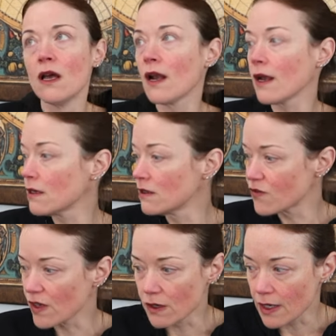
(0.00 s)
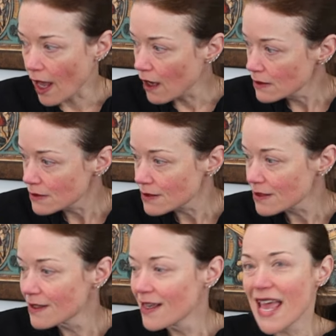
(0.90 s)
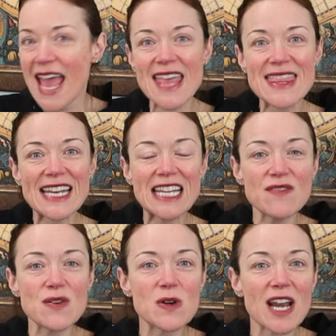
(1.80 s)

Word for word: I couldn't figure it out. And then even